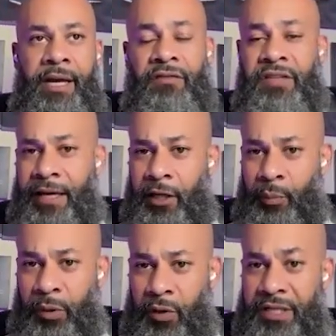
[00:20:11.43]
They've taken
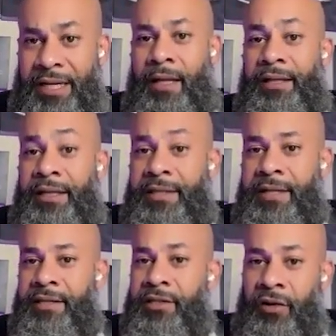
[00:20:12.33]
our personality
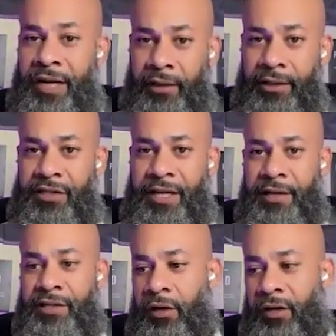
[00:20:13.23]
test, our English
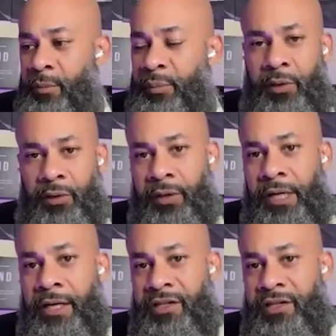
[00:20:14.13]
test, our computer